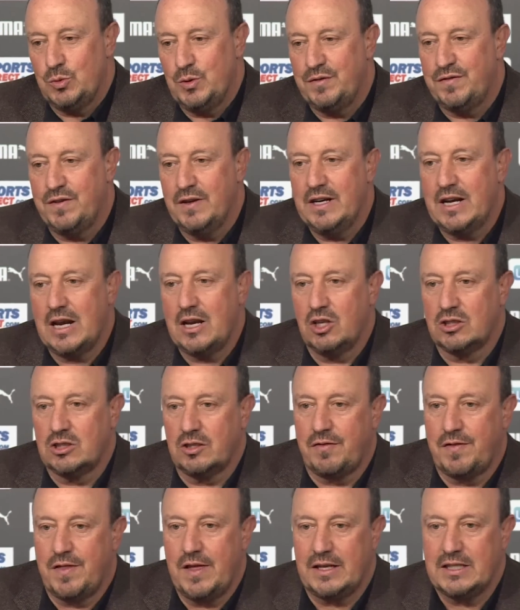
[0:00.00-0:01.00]
to be fair, a
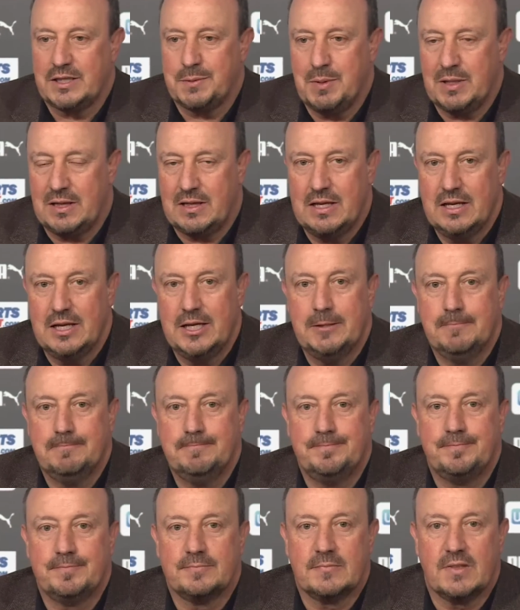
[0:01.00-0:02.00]
lot of things, but
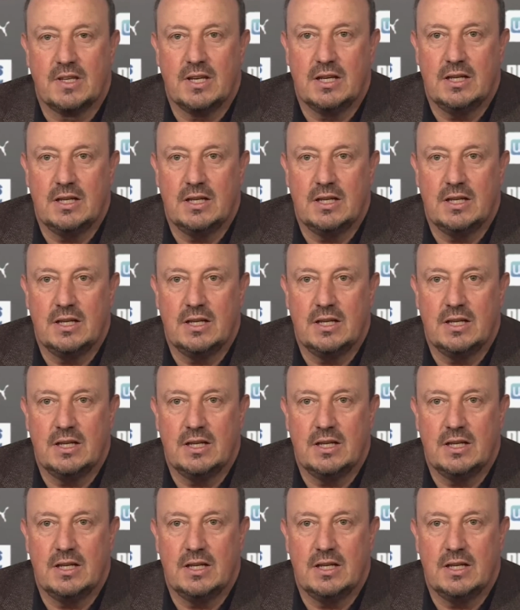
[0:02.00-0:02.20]
um,